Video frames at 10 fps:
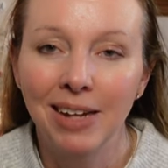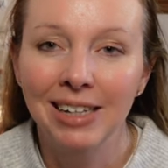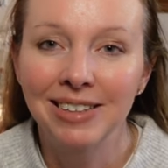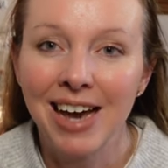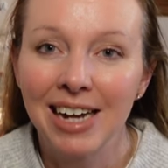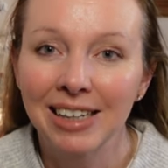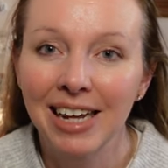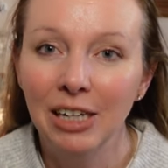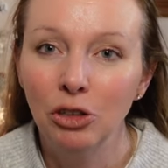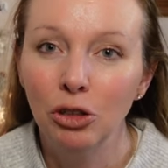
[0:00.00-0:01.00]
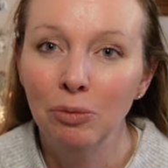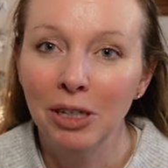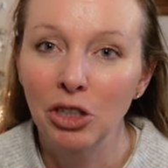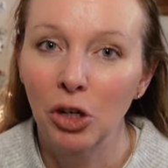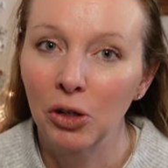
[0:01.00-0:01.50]
it's kind of like 2
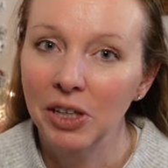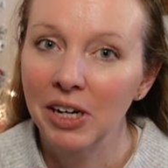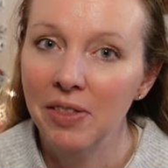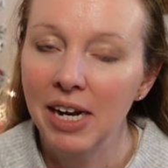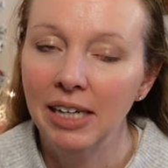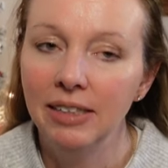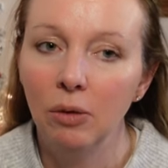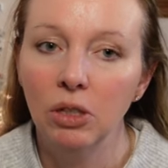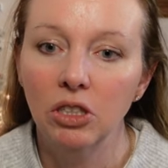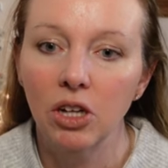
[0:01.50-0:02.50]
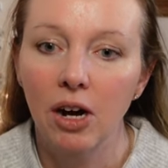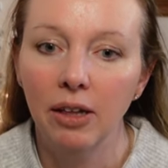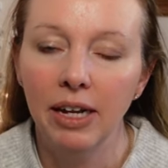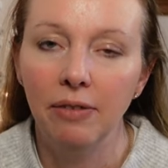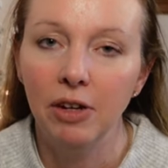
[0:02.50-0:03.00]
months earlier than I did with
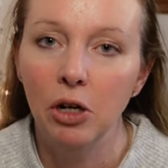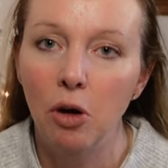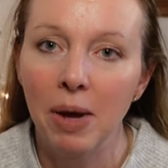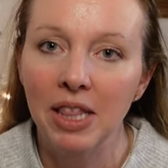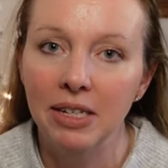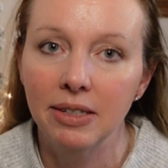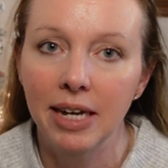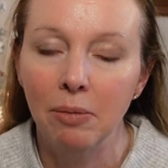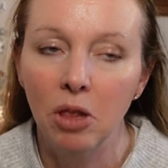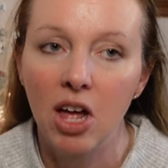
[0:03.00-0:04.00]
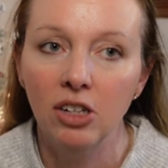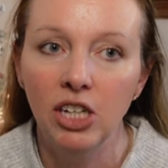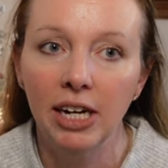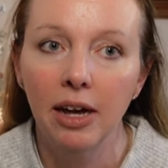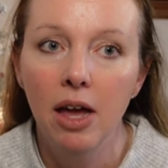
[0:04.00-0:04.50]
Scarlett if you go by the same
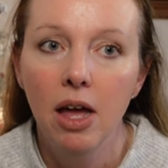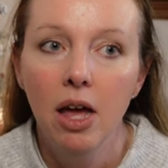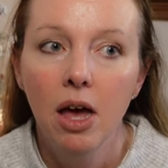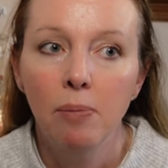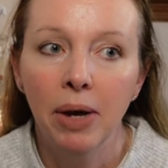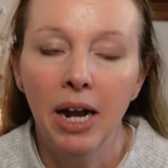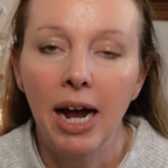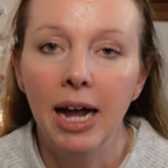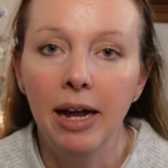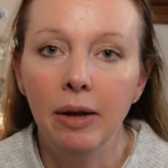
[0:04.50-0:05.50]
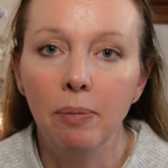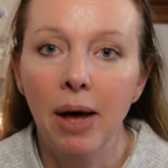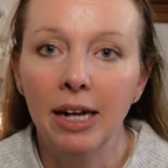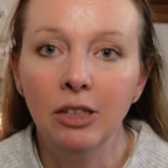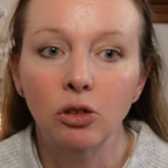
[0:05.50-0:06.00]
logic. But I
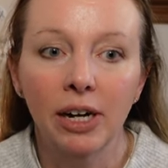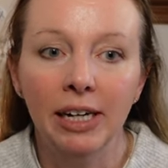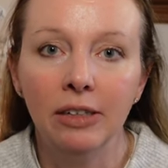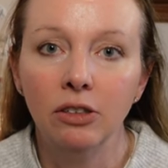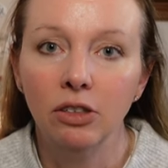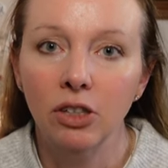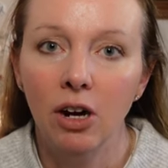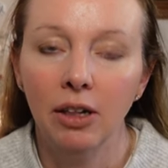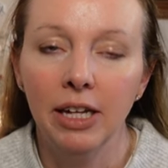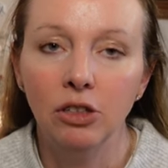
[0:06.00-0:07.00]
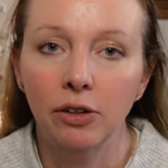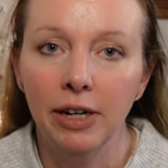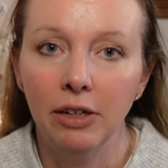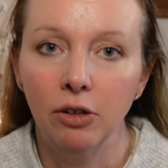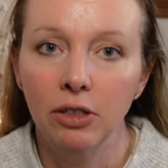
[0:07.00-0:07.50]
potty trained Scarlett
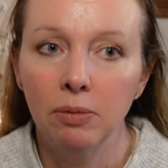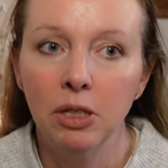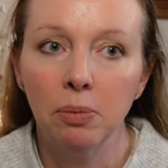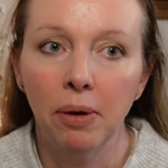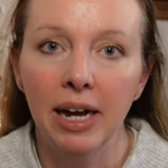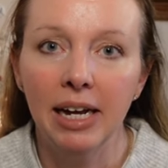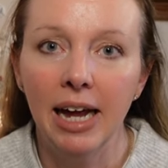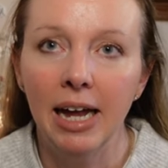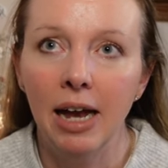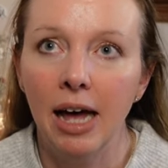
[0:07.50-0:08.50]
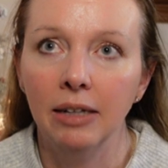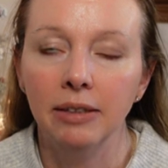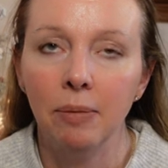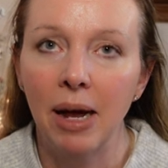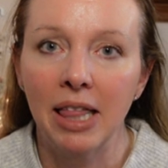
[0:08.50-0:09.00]
during Christmas break, and
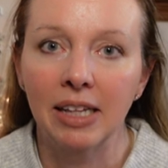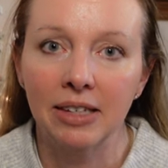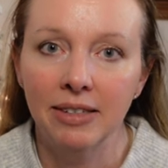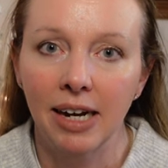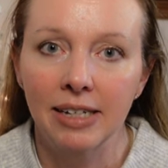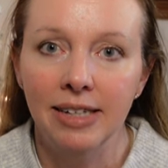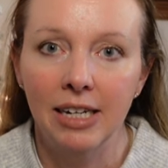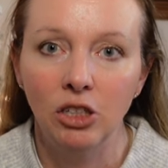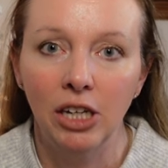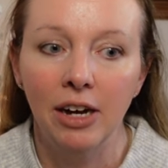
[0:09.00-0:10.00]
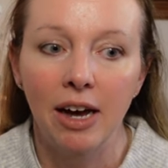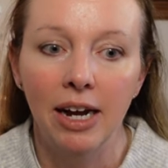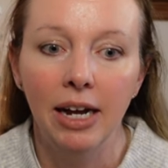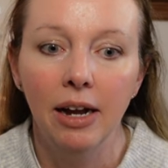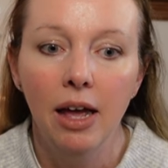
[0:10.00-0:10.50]
honestly by like the second day she got
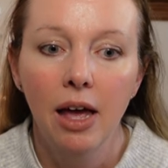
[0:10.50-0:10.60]
it,